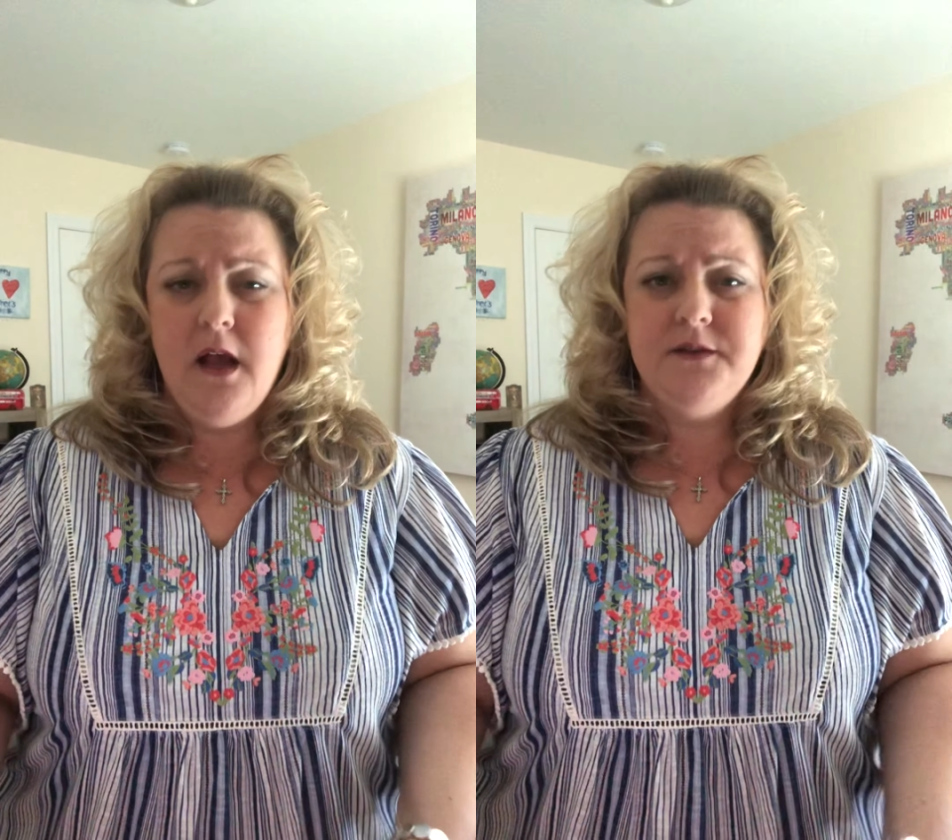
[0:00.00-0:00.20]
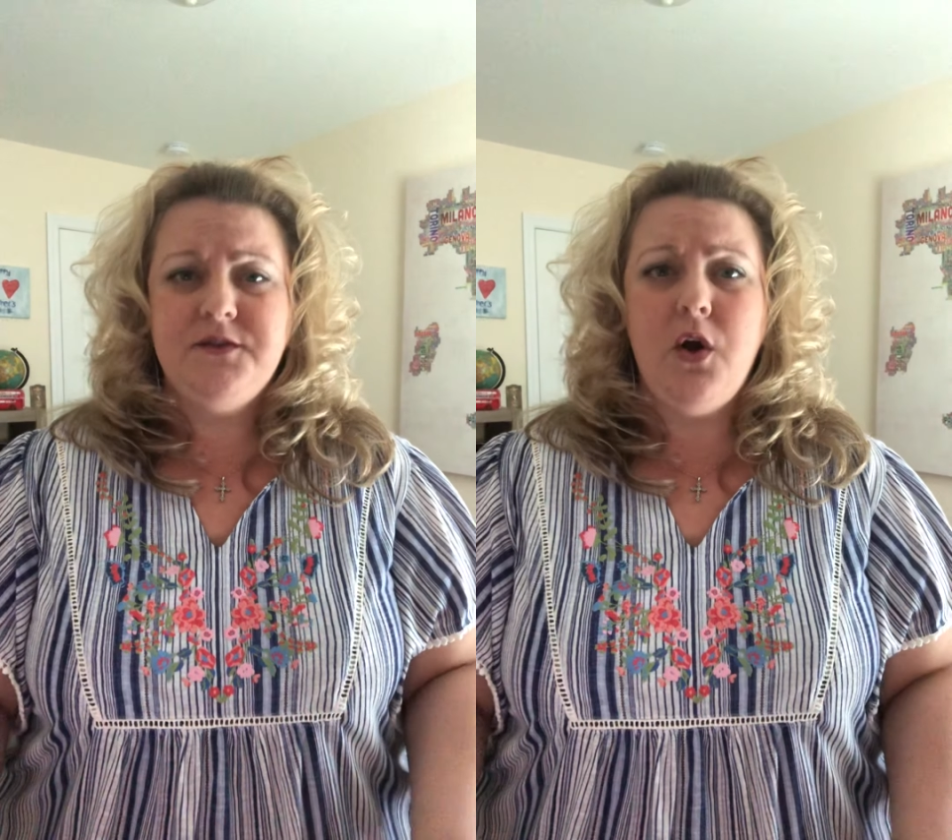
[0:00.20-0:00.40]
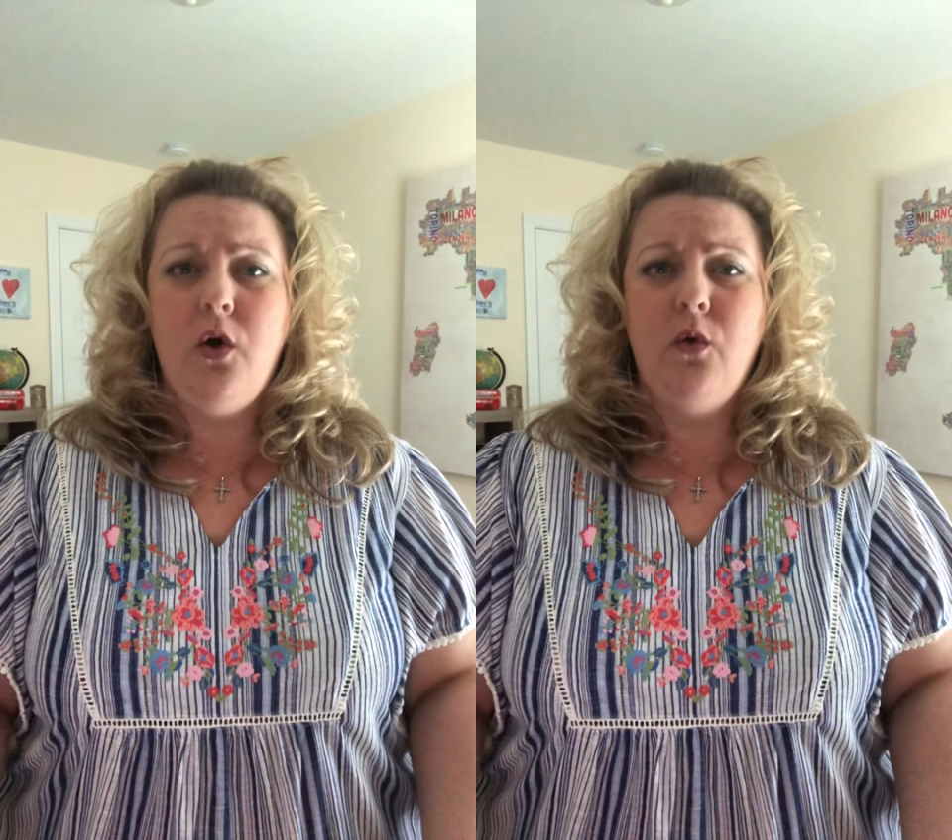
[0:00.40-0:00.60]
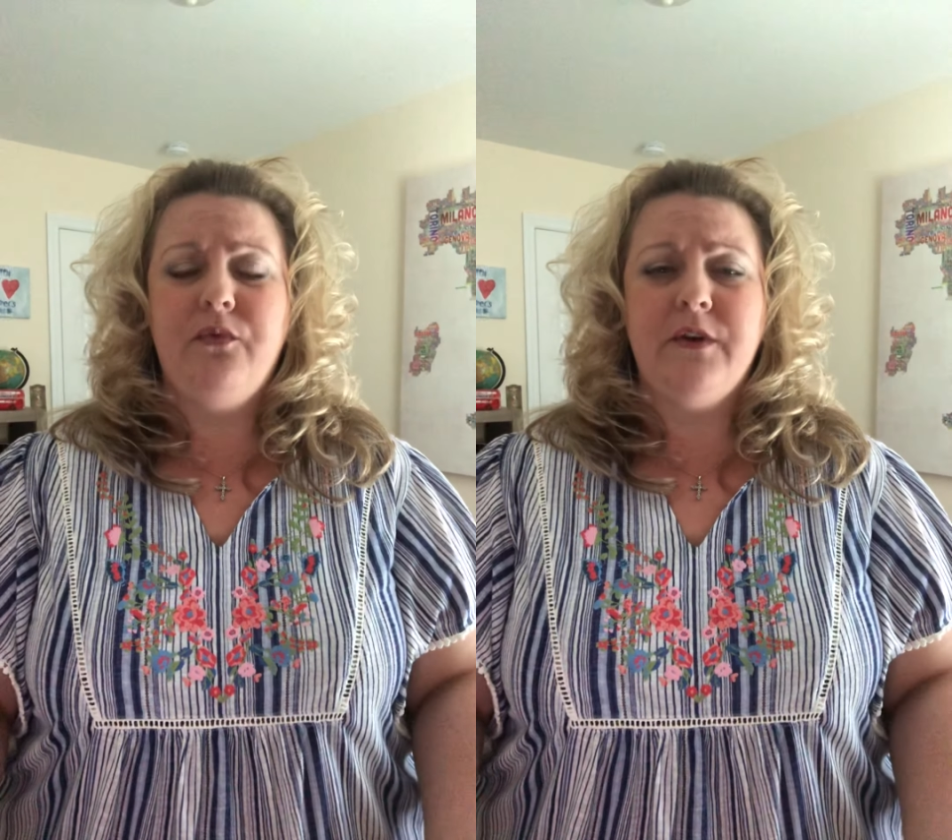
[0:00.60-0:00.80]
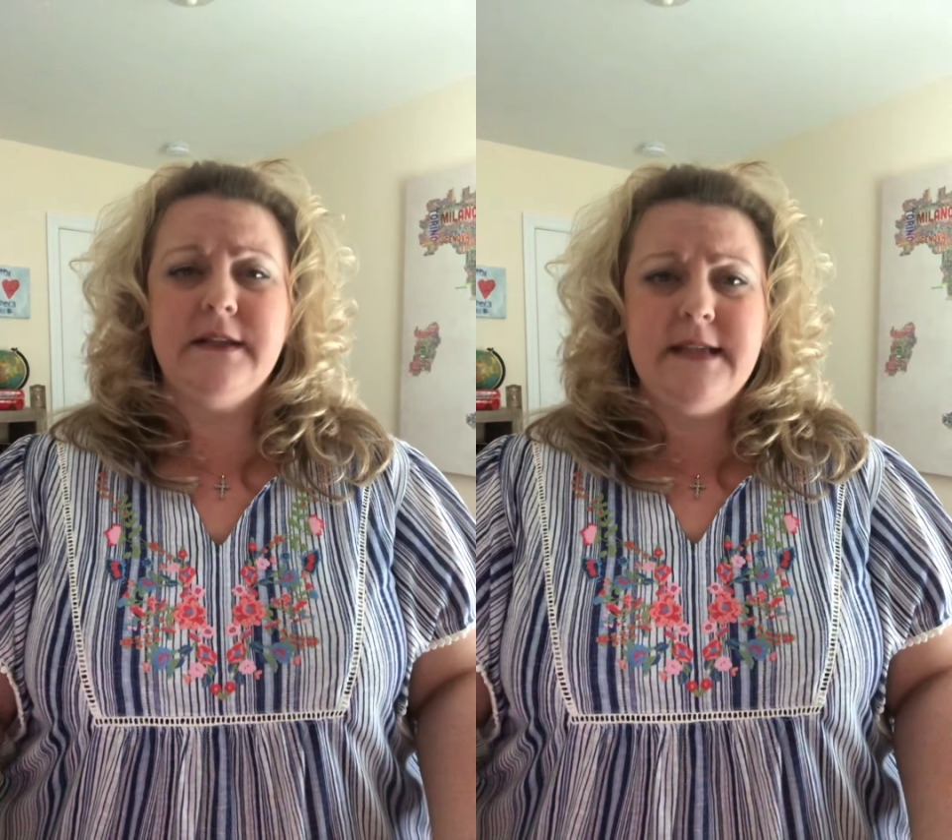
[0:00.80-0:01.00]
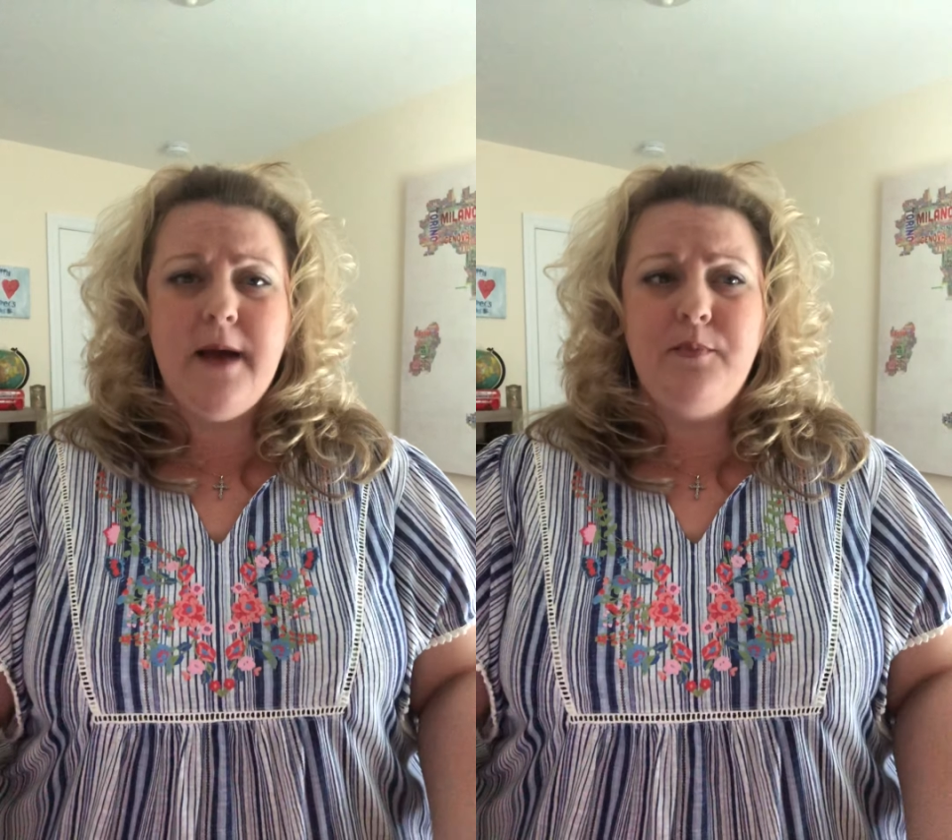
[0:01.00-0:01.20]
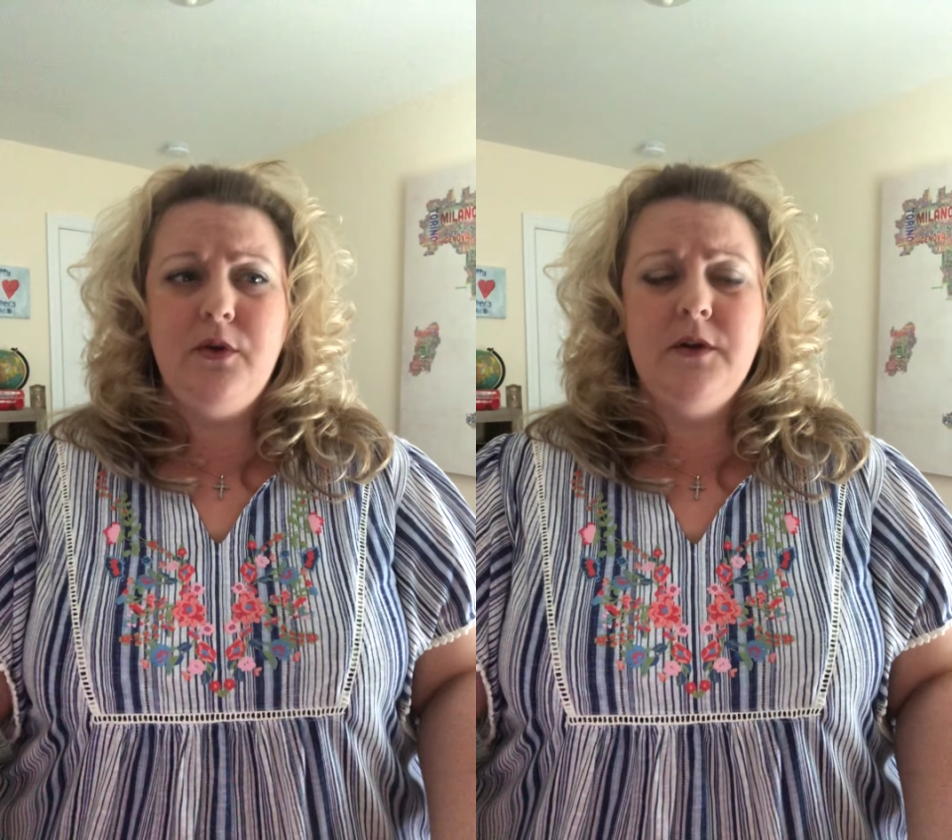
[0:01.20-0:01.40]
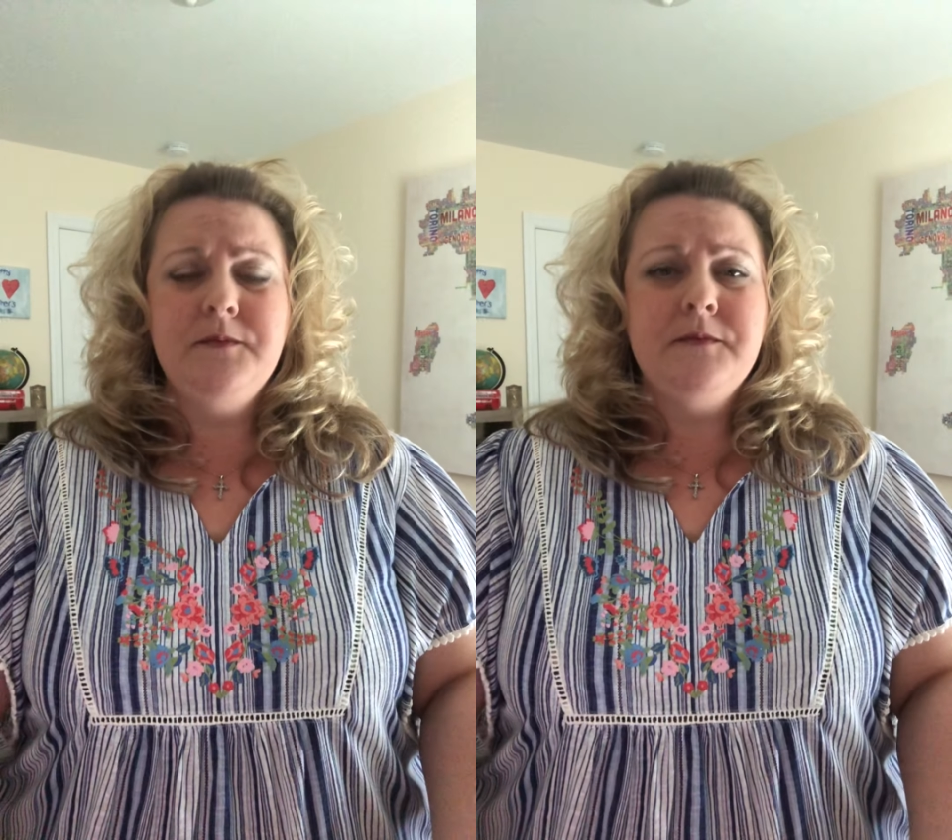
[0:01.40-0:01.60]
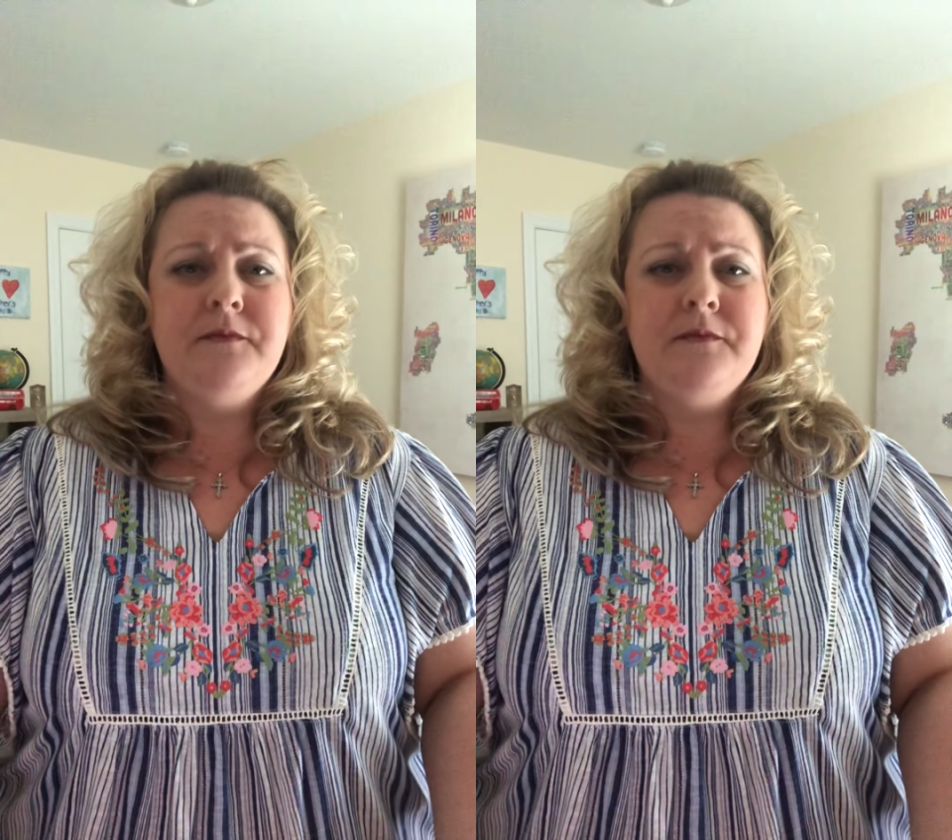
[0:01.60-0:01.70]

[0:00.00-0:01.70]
So for example,